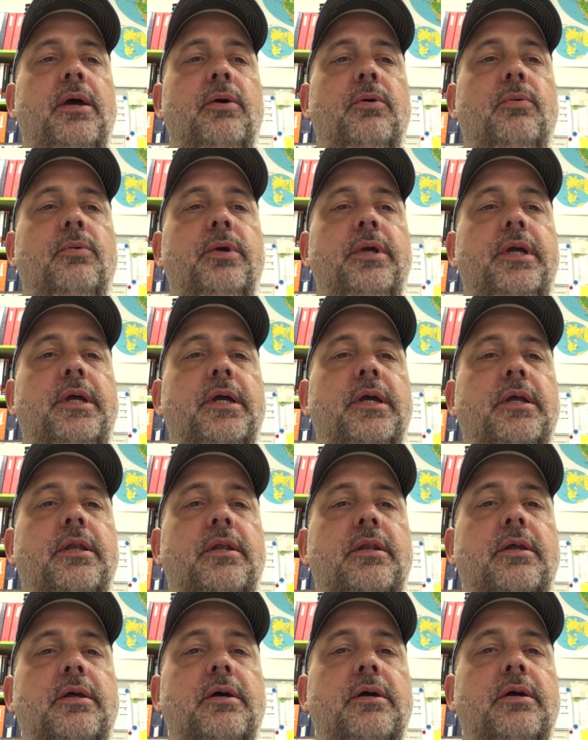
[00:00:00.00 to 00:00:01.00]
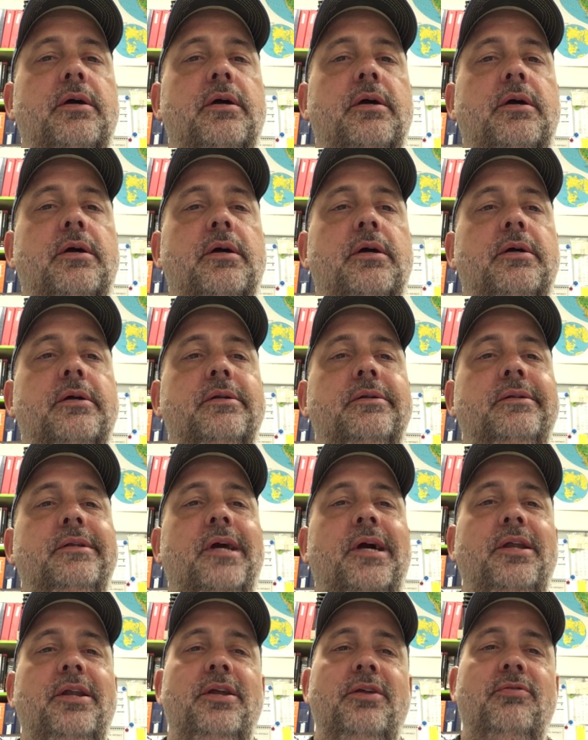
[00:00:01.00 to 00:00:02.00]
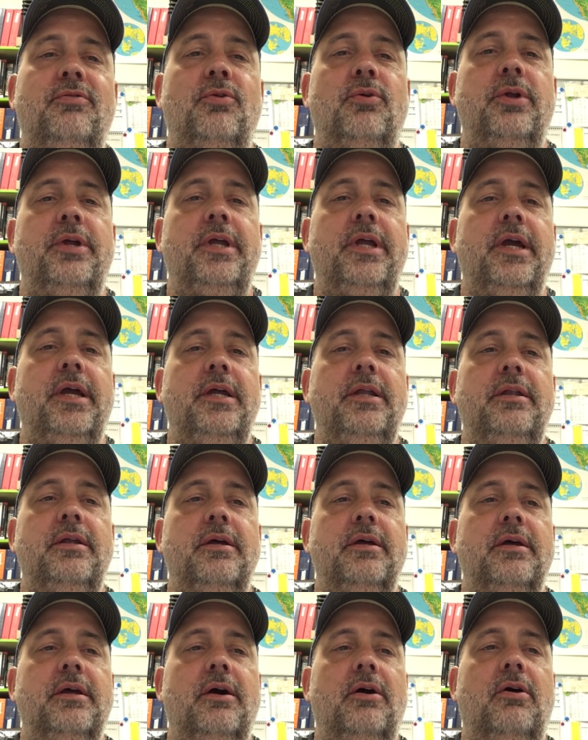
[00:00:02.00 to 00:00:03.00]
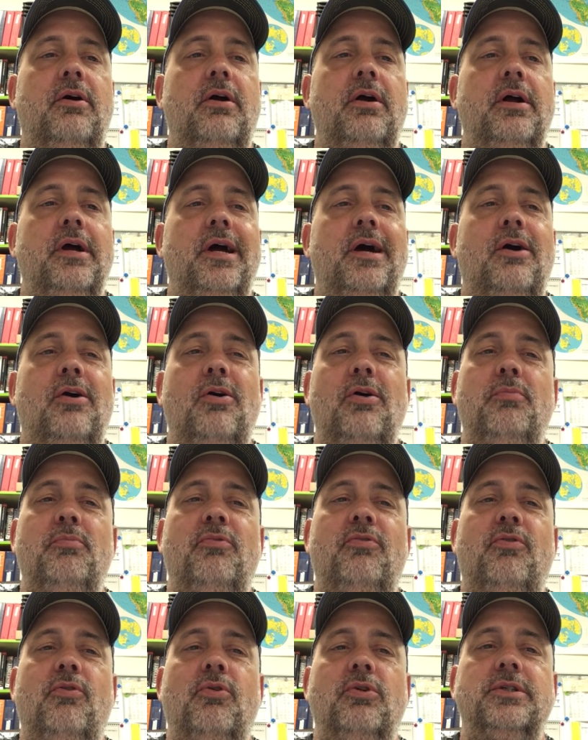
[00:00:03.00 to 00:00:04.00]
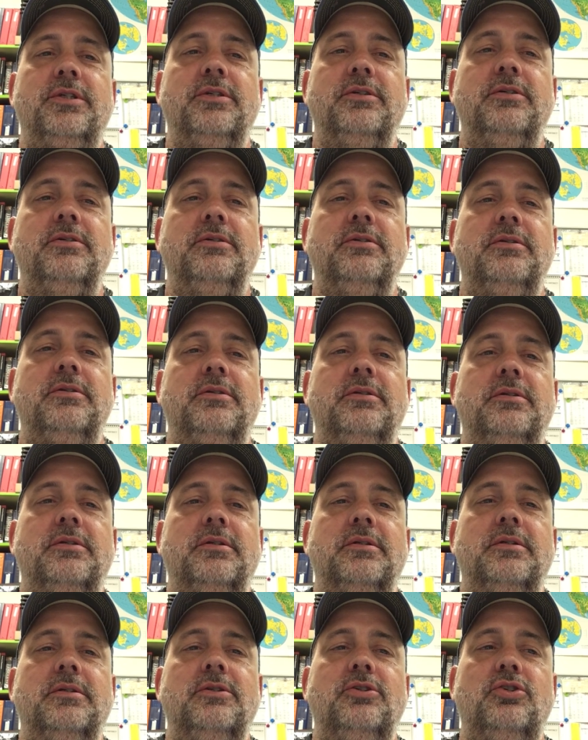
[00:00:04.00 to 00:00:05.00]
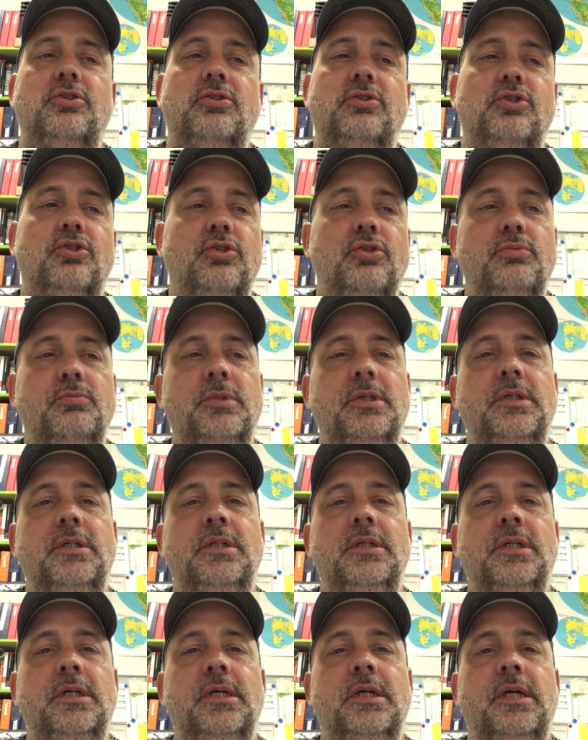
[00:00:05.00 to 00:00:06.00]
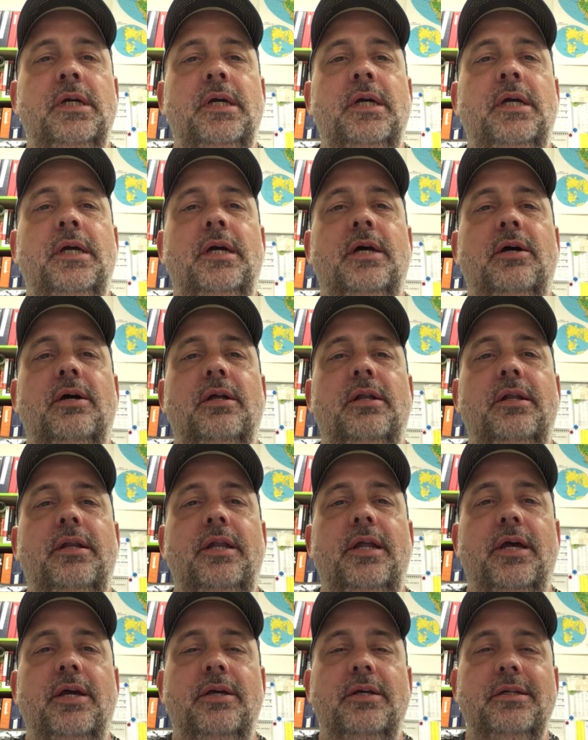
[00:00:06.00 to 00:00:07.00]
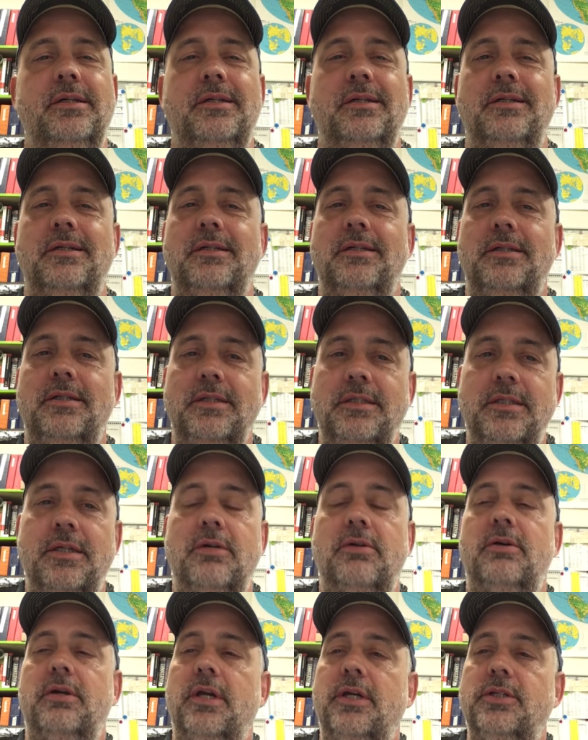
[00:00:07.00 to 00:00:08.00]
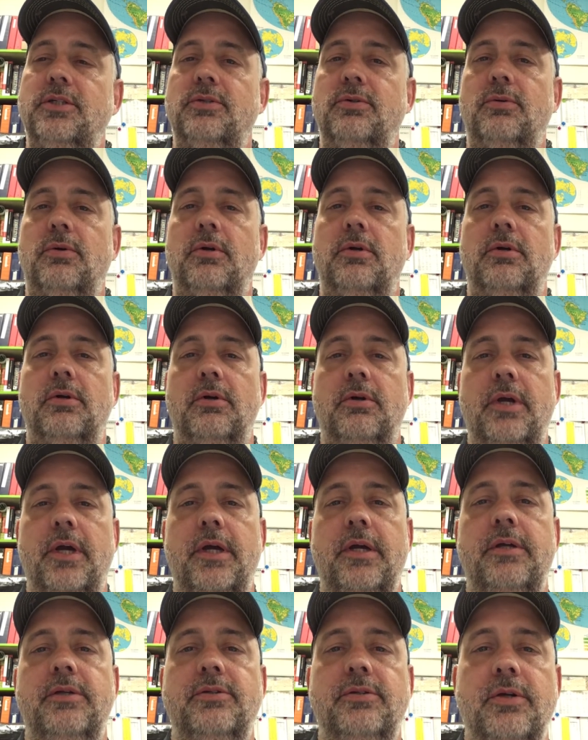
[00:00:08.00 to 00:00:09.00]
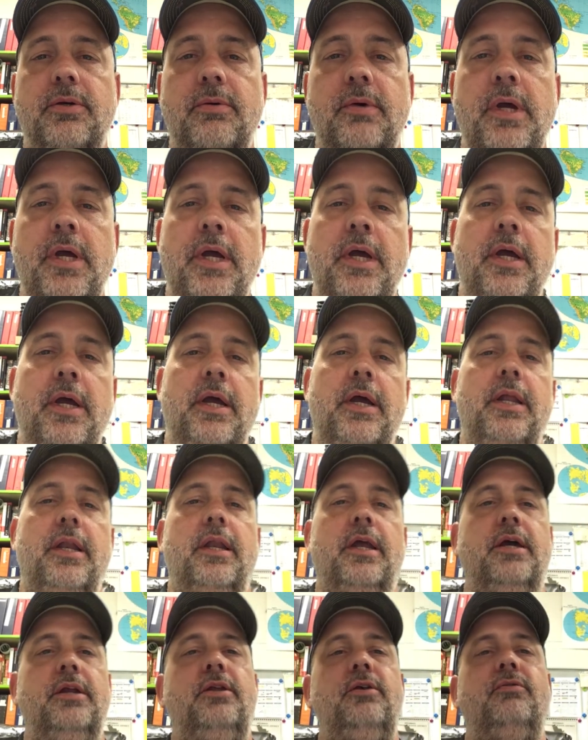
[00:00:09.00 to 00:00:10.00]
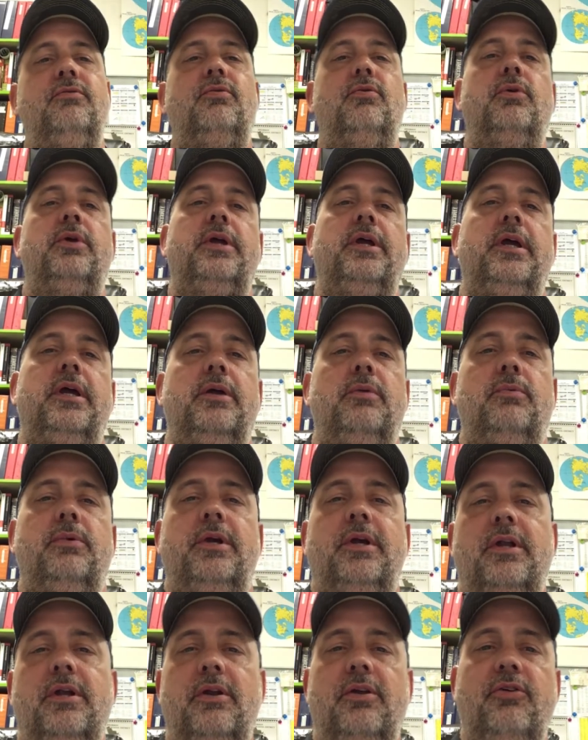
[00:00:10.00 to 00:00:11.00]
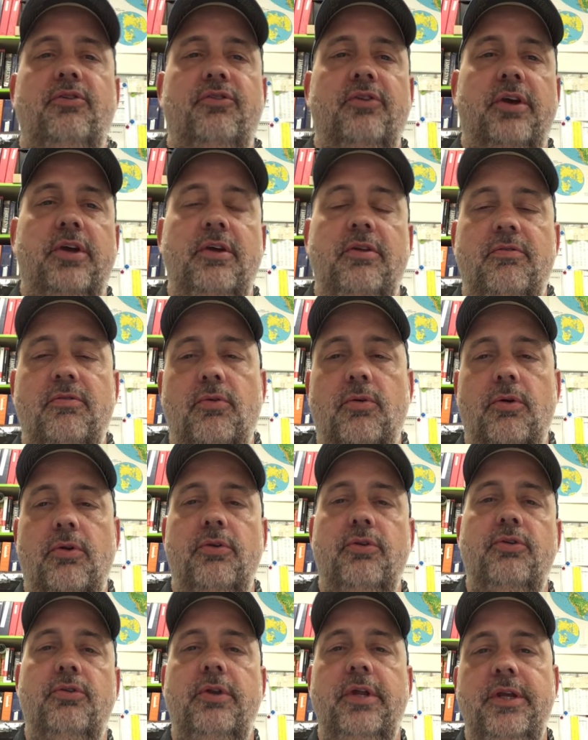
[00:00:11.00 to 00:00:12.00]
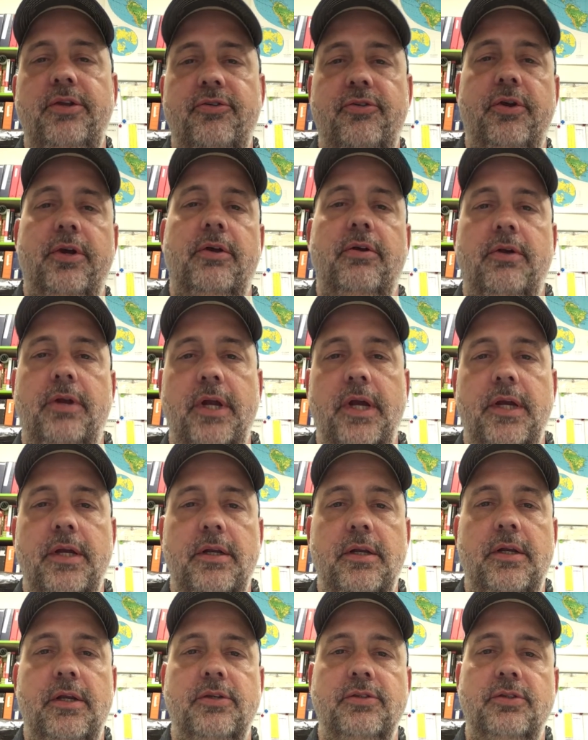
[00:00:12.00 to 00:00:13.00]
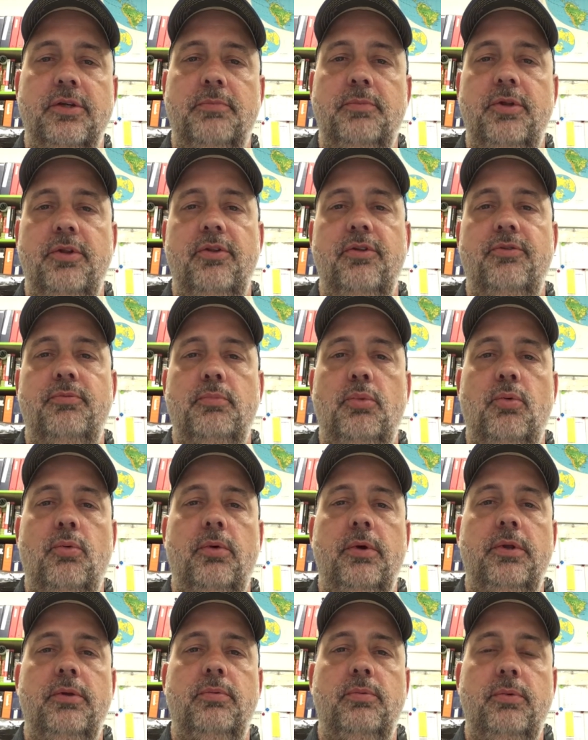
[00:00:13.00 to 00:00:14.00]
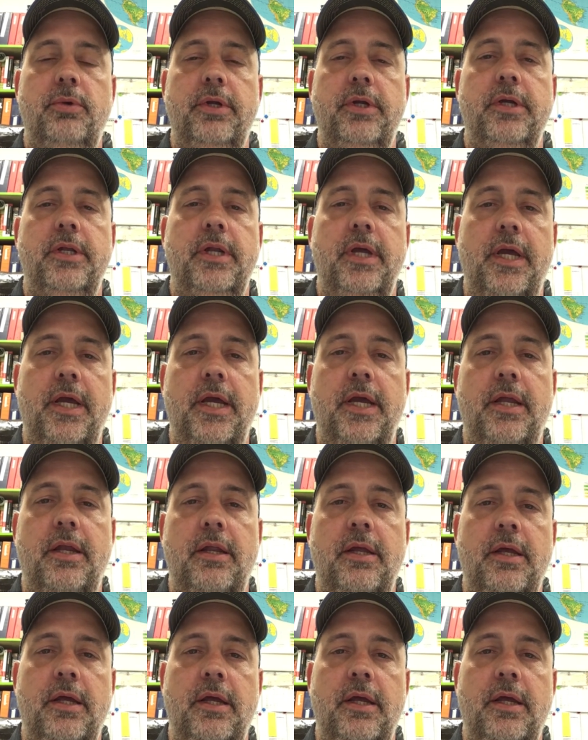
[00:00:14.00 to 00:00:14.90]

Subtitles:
We get 1948, our Armed Forces Truman desegregation order, okay? So 1948, we get an executive order to desegregate because up to this point we had